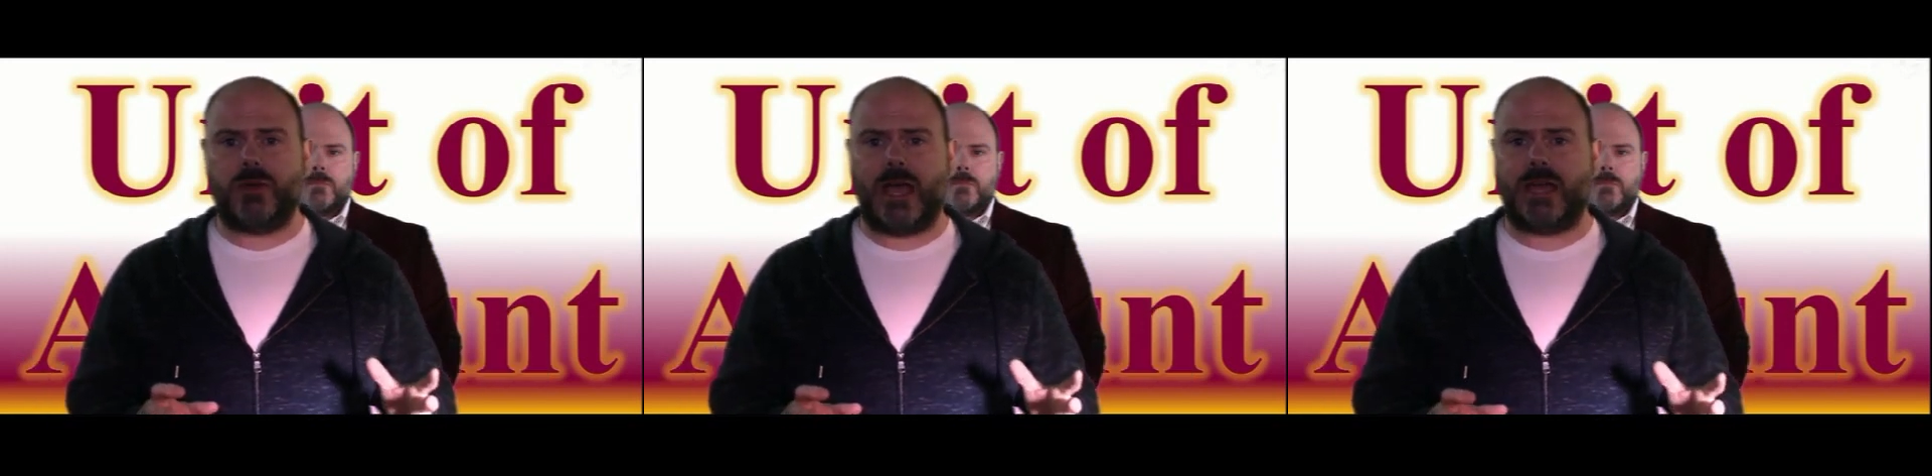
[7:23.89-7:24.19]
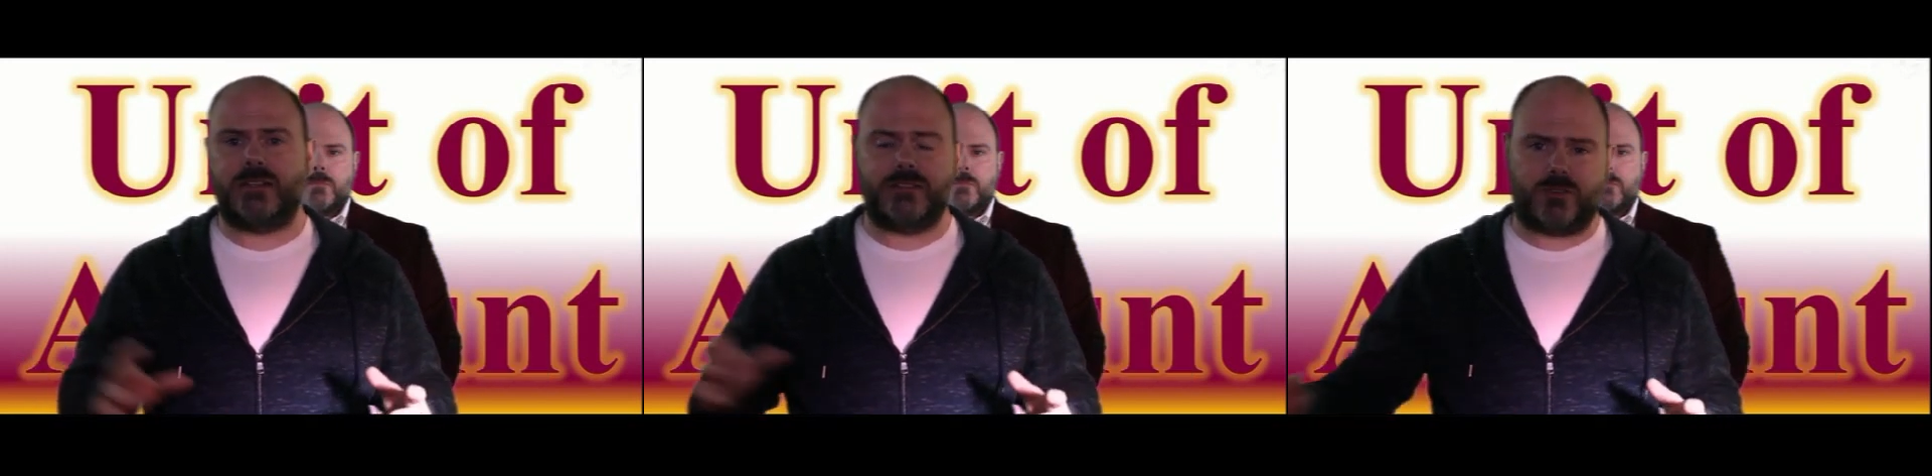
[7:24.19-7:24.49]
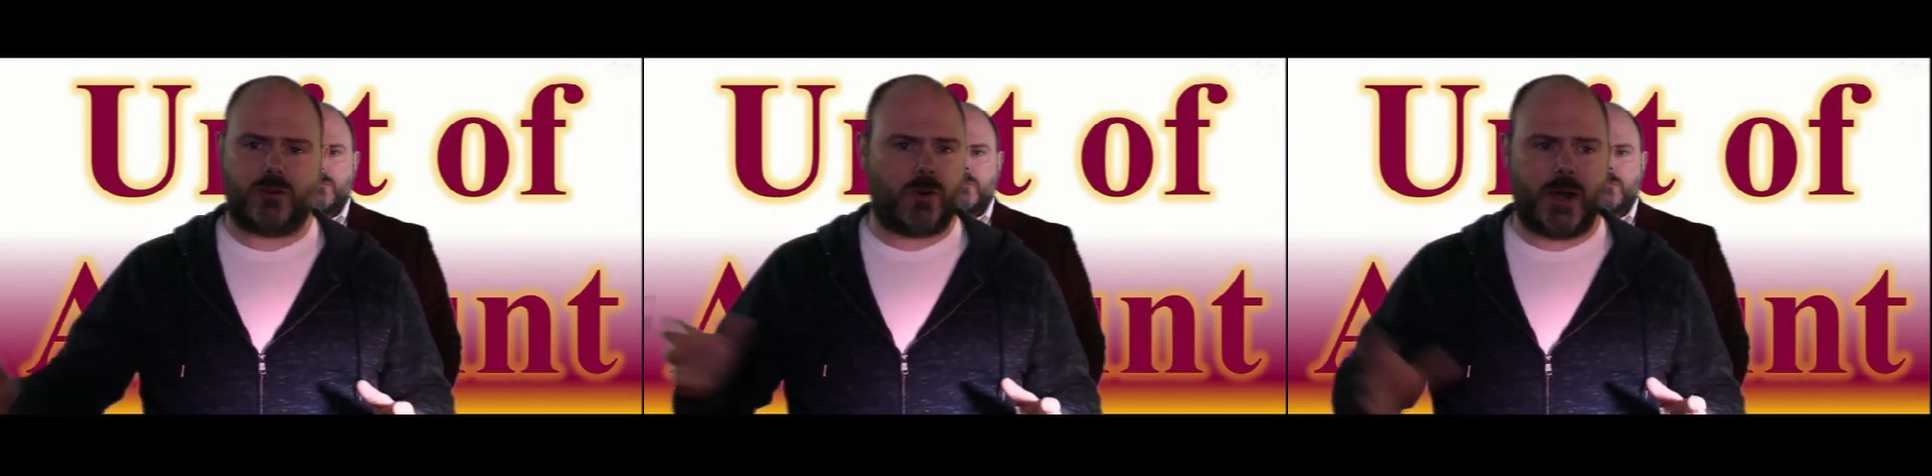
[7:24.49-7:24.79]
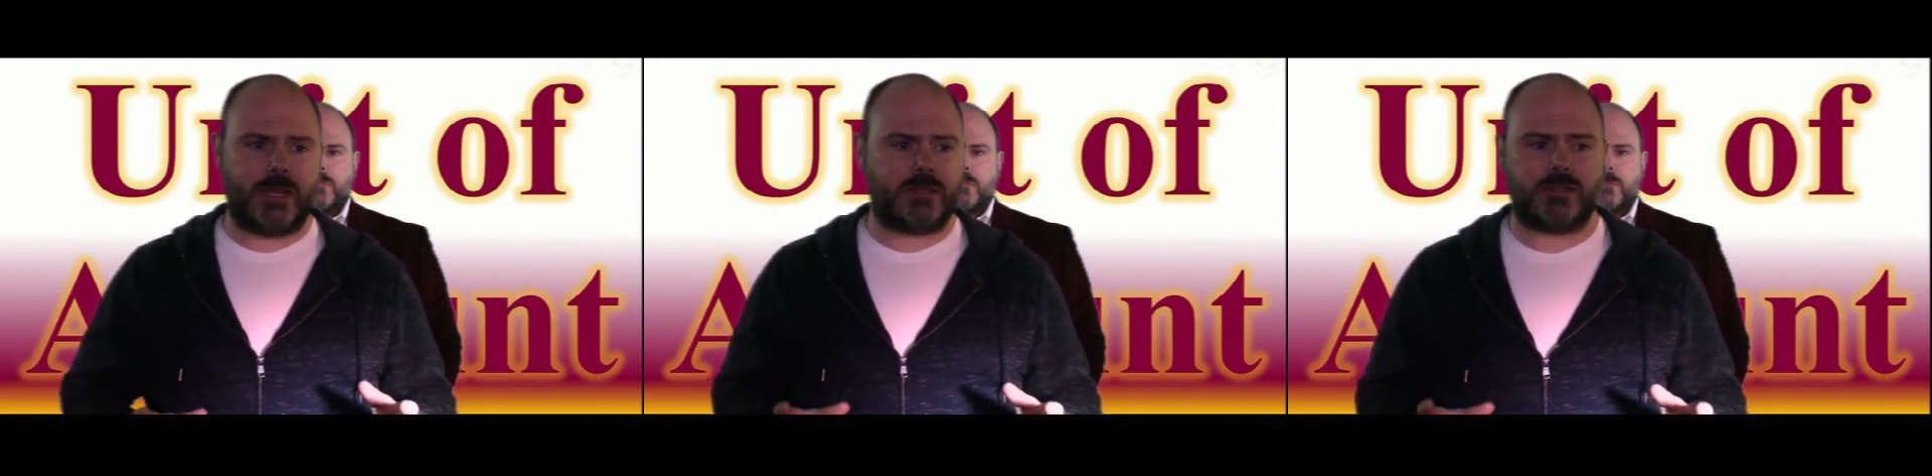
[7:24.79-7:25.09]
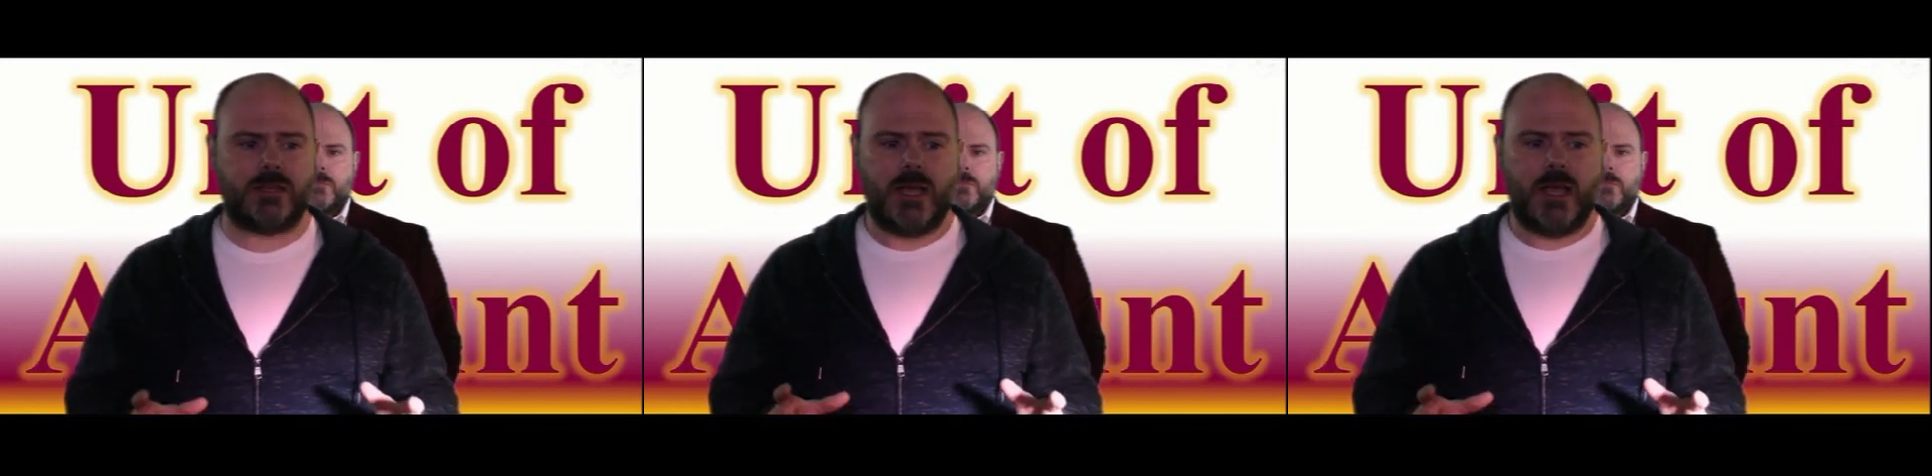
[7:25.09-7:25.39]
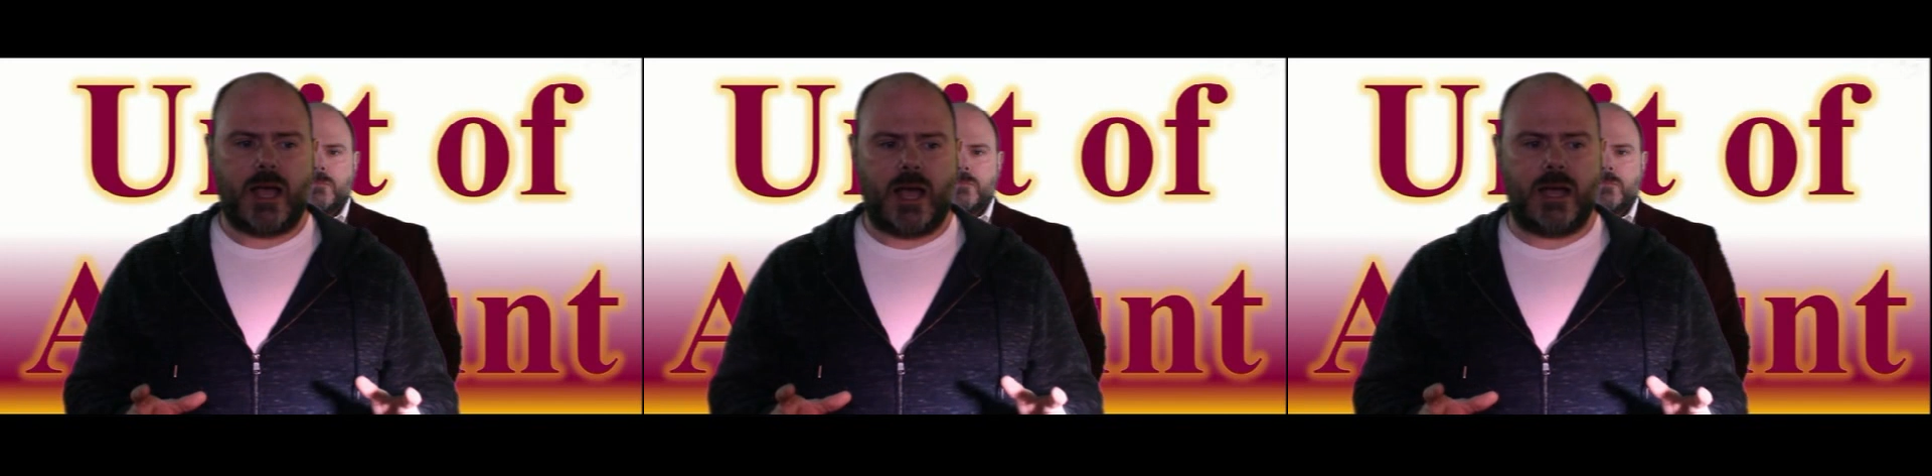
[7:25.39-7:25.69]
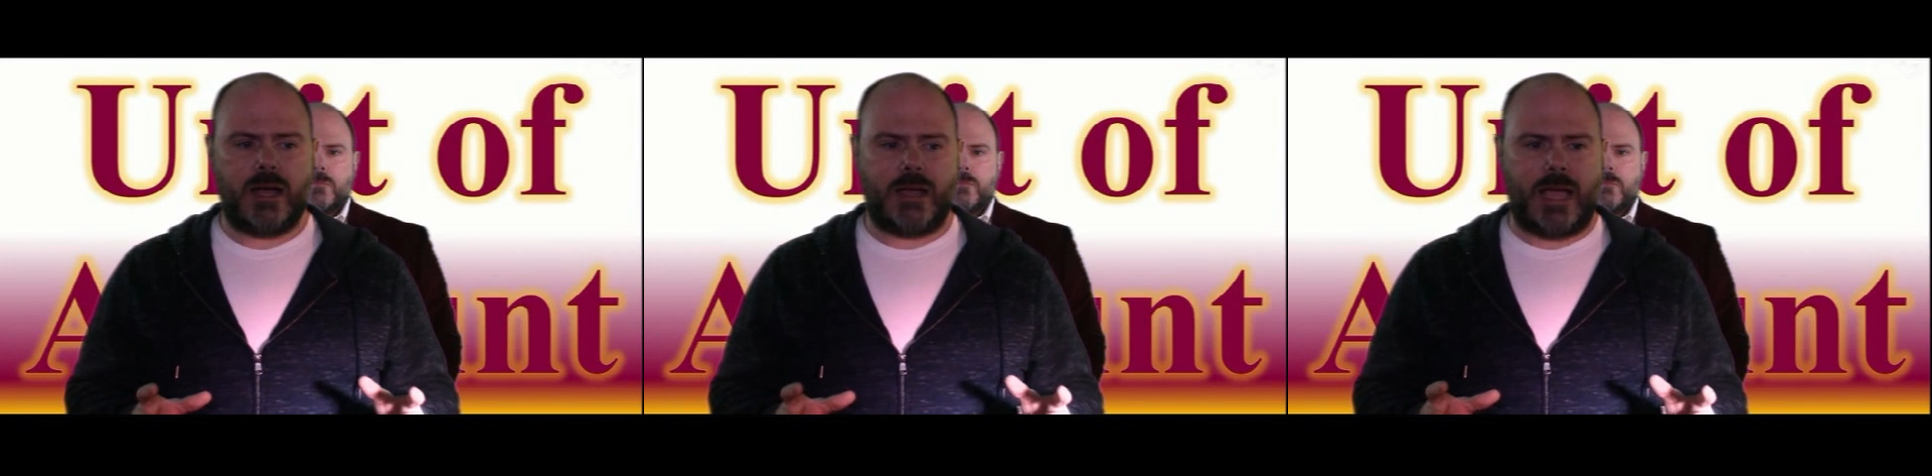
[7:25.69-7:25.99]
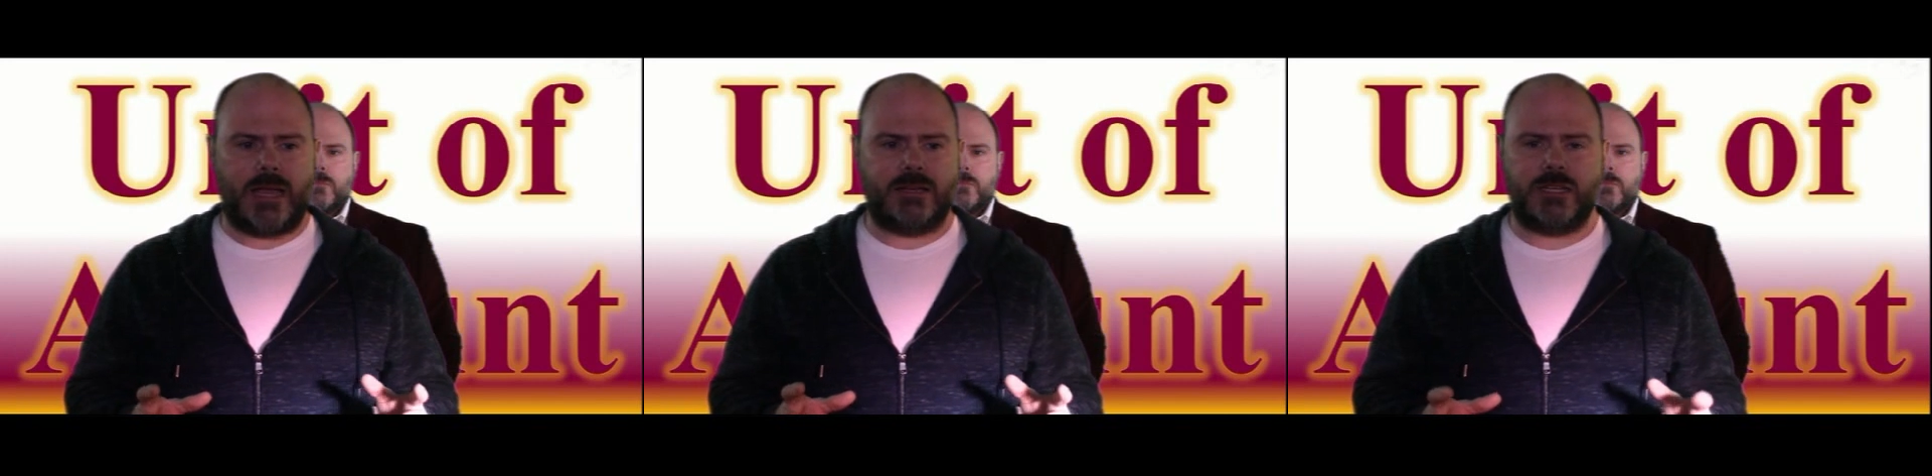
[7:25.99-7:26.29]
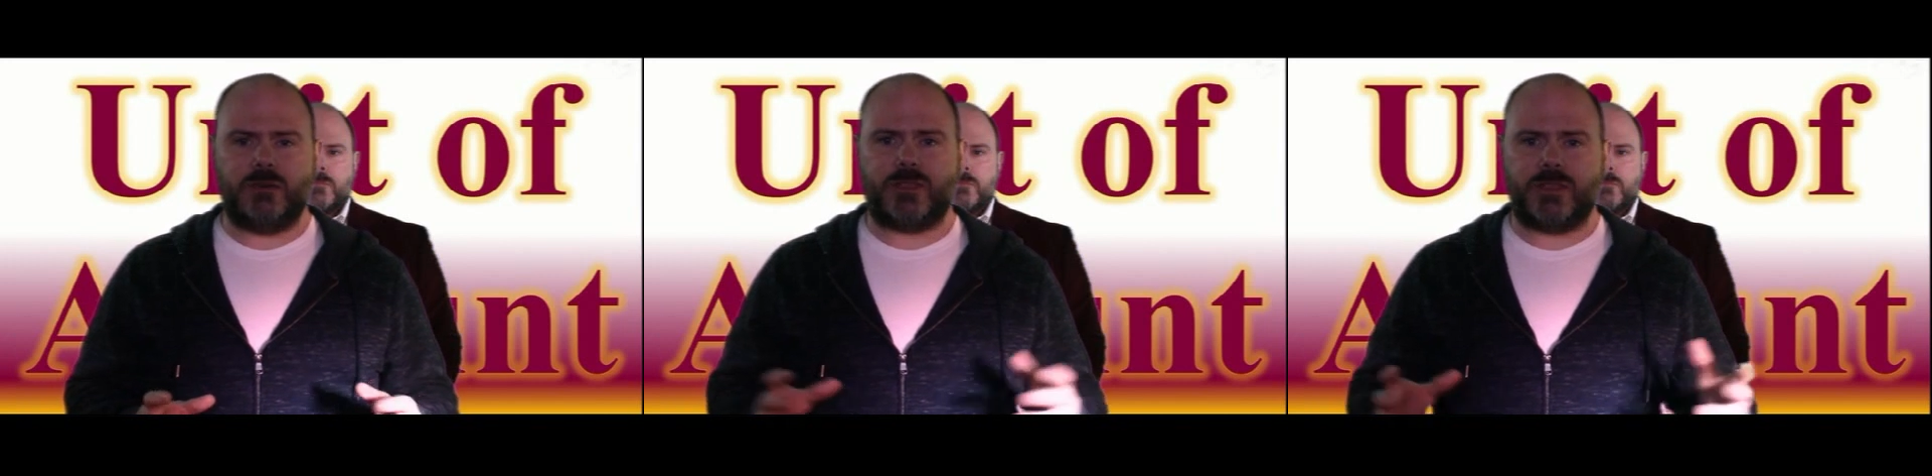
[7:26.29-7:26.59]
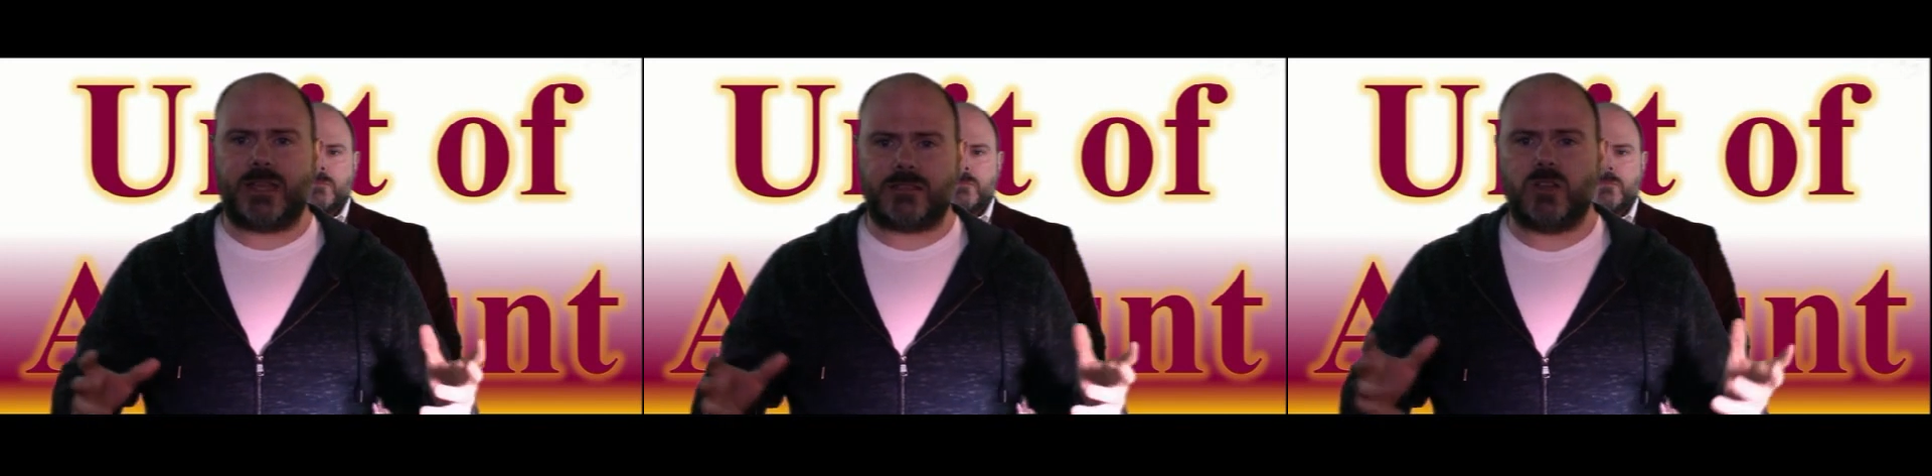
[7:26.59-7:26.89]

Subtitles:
had different rates and deal with that.